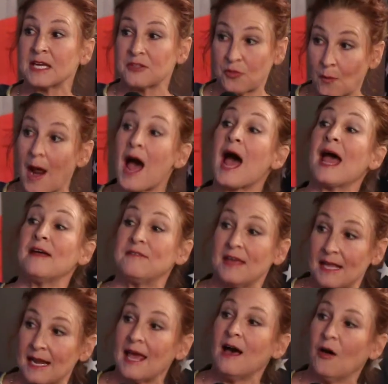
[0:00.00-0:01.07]
Thrive
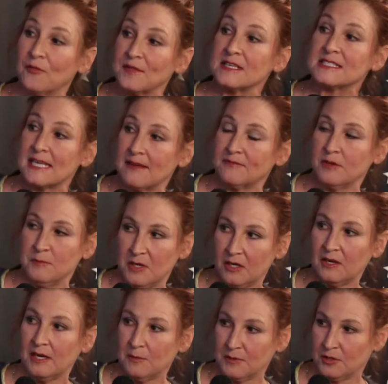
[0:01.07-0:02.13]
in a healthy, safe
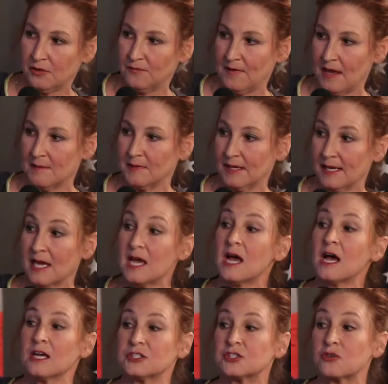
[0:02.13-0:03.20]
community with your family.
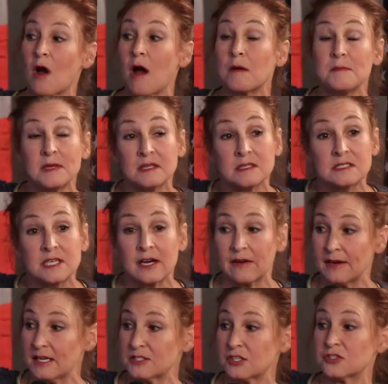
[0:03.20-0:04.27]
A strong
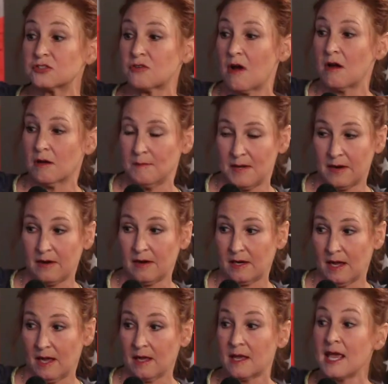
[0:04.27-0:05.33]
military is a strong
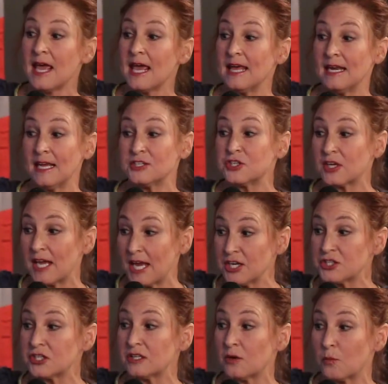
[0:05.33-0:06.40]
America. An
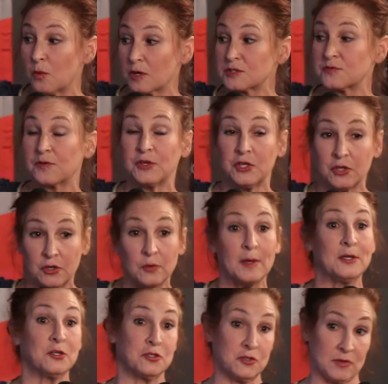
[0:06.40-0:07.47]
education that works for you
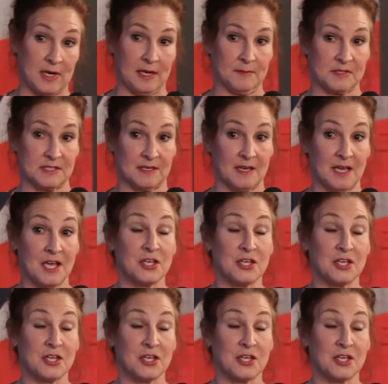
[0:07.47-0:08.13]
and your dreams.